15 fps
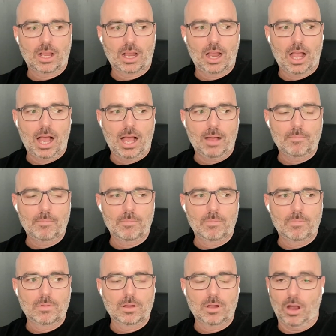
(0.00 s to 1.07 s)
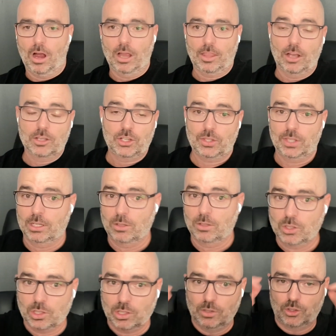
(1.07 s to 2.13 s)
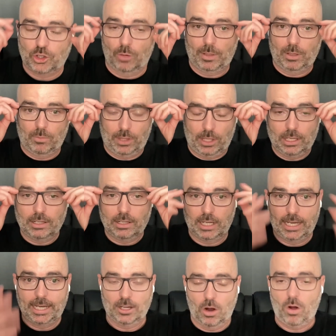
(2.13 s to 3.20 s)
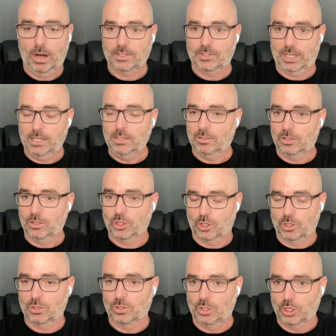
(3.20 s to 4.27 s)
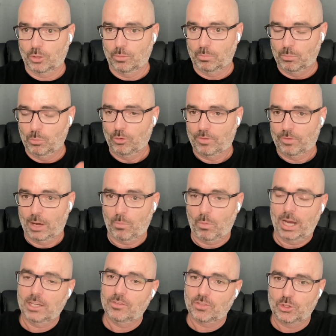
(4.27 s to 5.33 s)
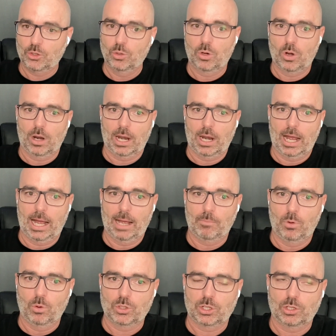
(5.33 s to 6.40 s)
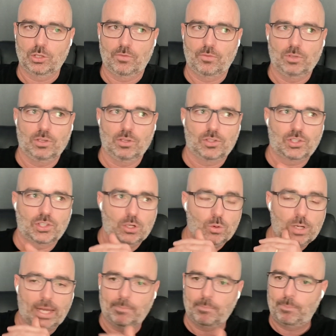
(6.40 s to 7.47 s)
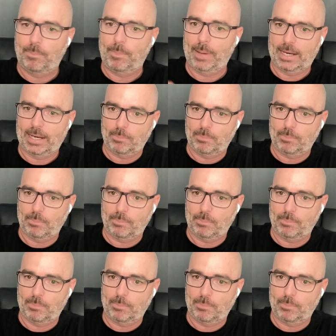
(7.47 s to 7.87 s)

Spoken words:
I just think because it is shopping in high intent, you can move that way. You've still got also you still get better